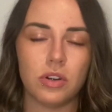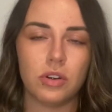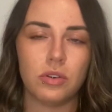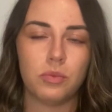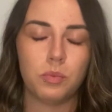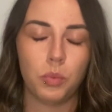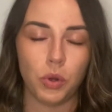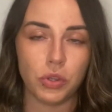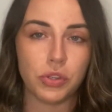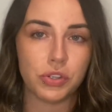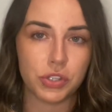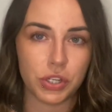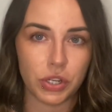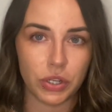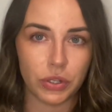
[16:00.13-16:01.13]
want
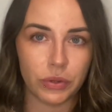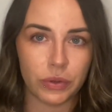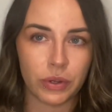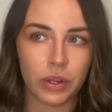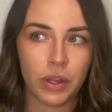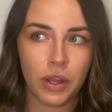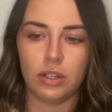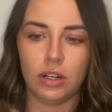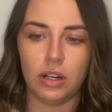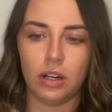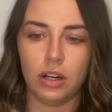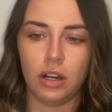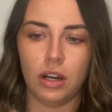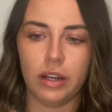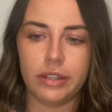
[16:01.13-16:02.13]
to.
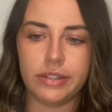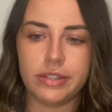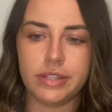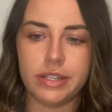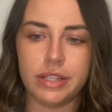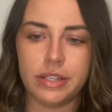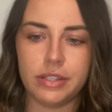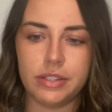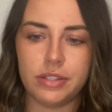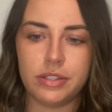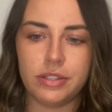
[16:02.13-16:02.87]
I did